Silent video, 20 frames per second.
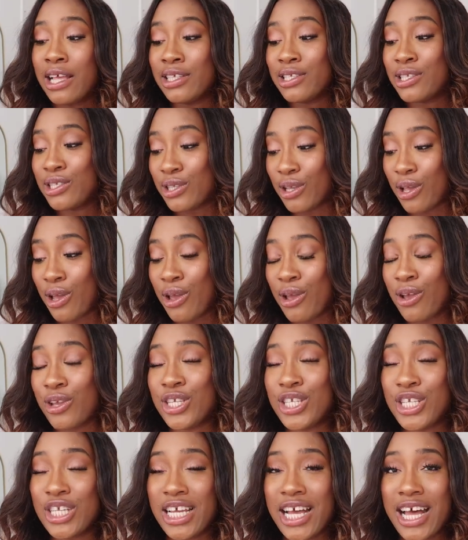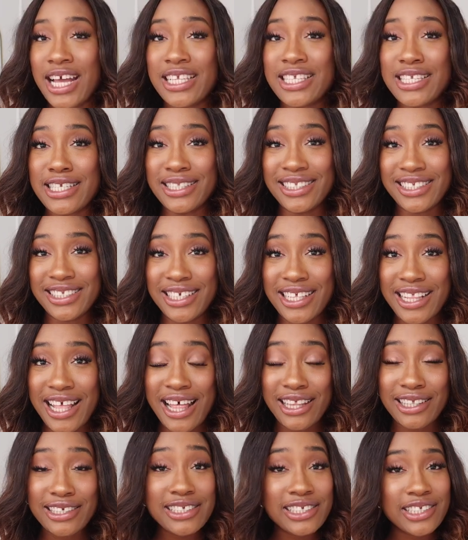so you guys can see
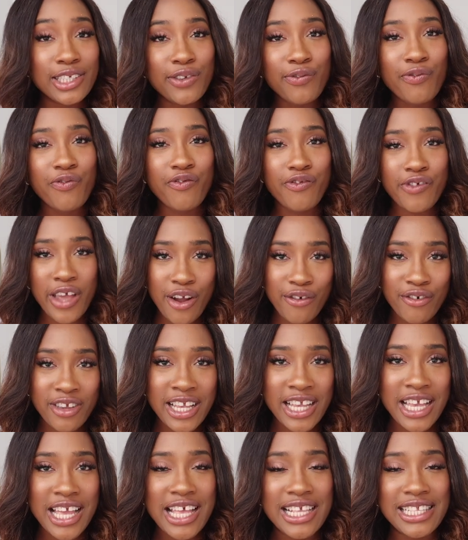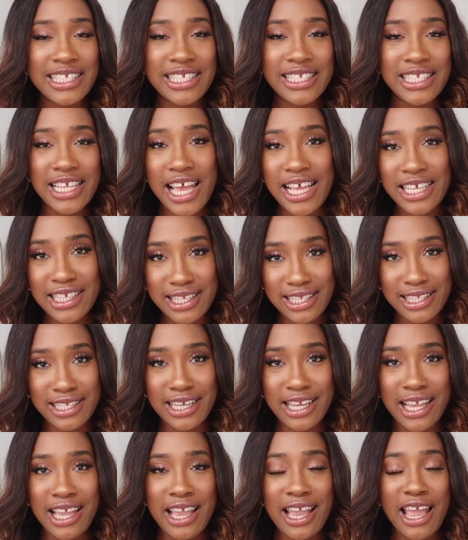that this is a very
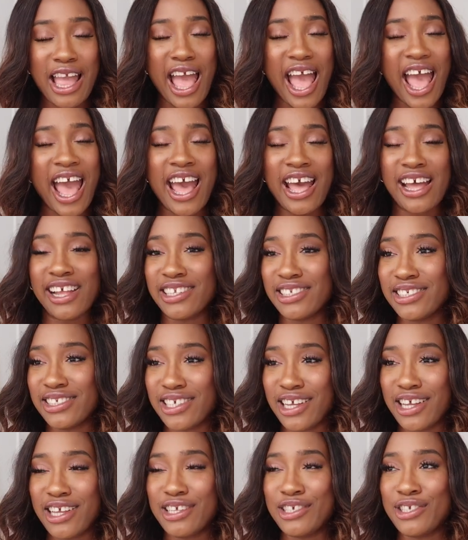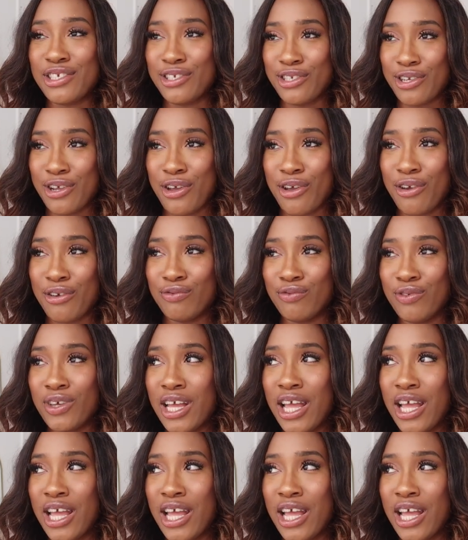zesty and you know